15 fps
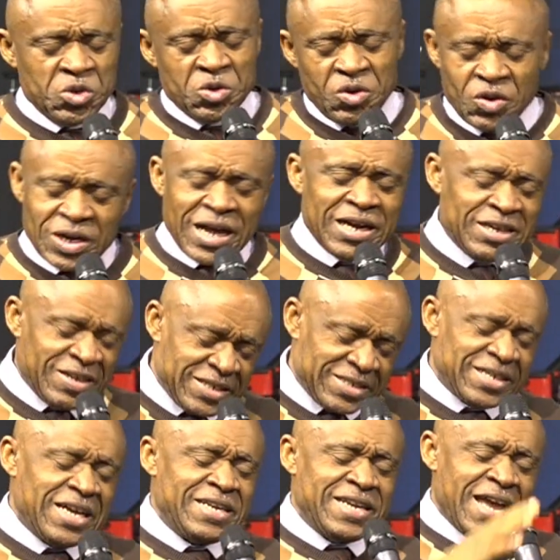you look at them and
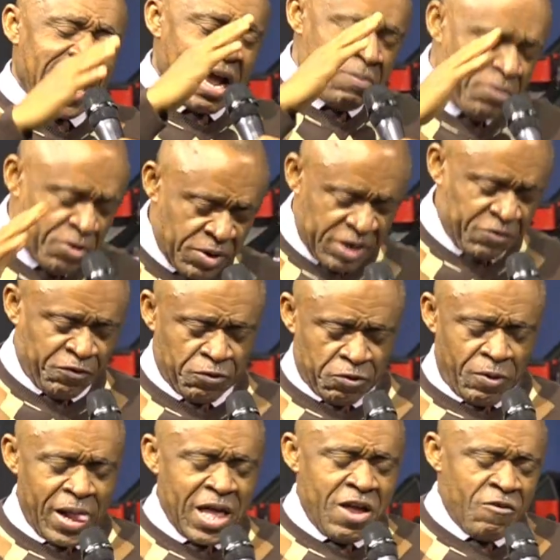say, they are beautiful.
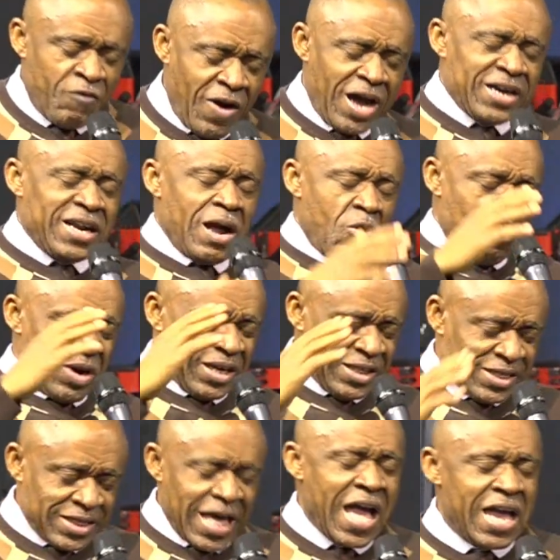Father, we
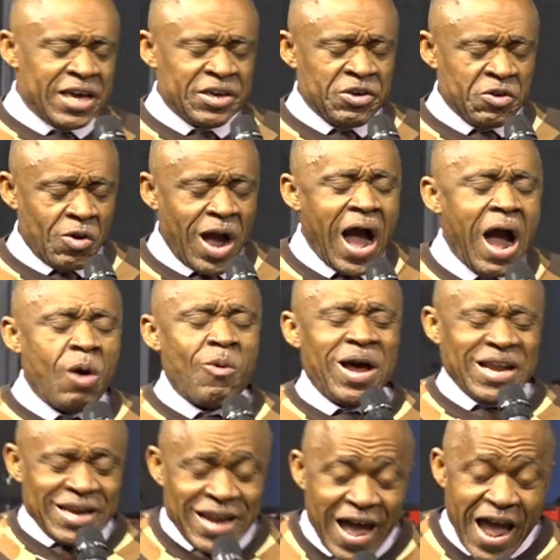thank you. Our
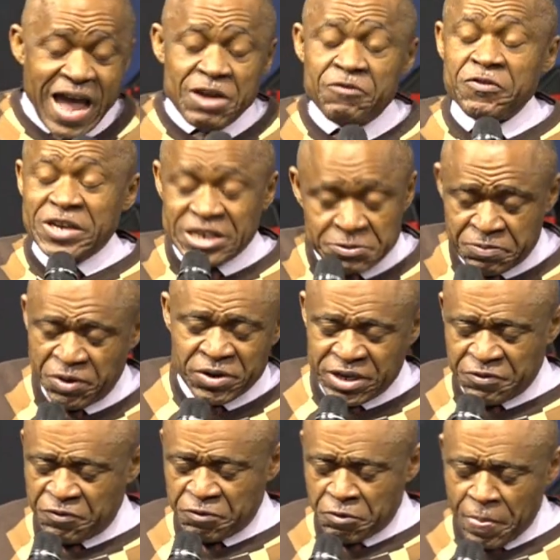life is
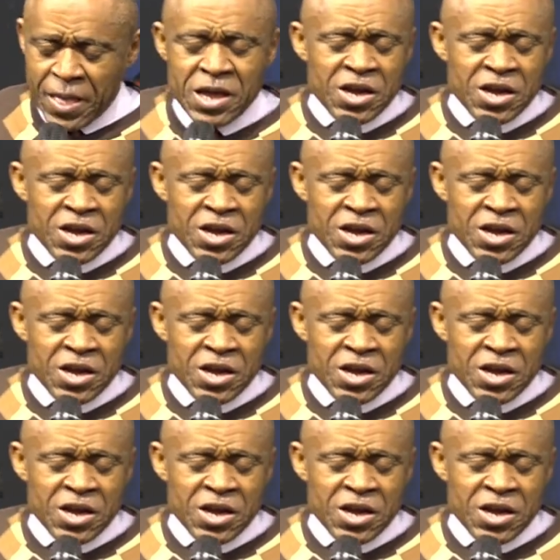beautiful.